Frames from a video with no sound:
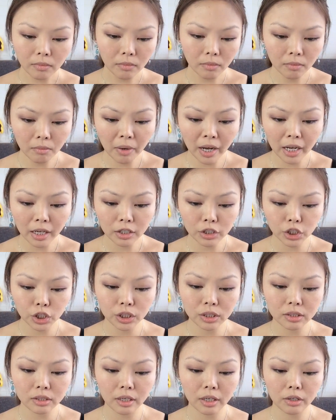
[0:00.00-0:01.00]
my
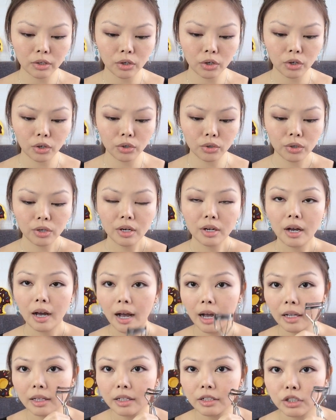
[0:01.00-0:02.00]
Shiseido
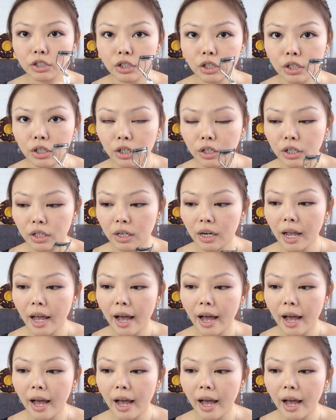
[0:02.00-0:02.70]
eyelash curler